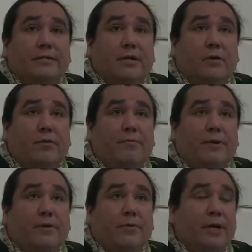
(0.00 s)
you know, we've
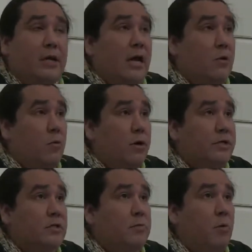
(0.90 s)
been doing a lot of work
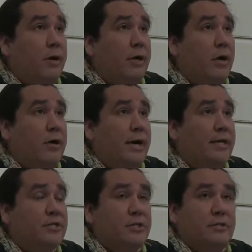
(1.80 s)
supporting our
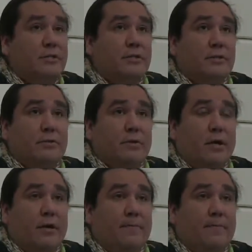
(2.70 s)
nations to